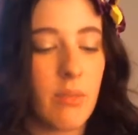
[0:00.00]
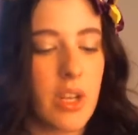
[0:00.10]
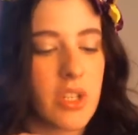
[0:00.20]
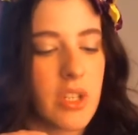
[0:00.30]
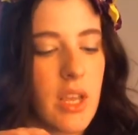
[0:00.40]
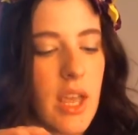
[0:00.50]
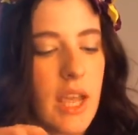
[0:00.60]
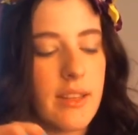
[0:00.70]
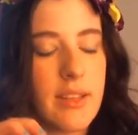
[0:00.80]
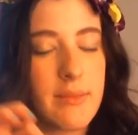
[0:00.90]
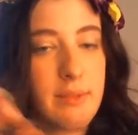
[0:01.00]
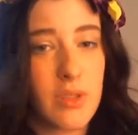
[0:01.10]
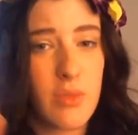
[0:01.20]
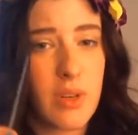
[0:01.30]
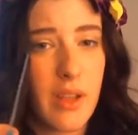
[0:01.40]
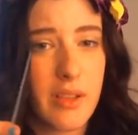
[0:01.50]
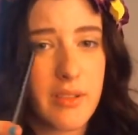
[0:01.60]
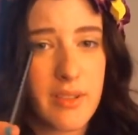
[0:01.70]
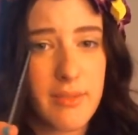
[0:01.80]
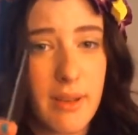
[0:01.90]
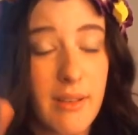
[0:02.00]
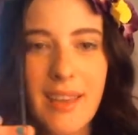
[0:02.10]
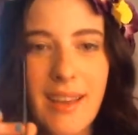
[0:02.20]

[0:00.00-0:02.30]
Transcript: brush, and this was $3 as well.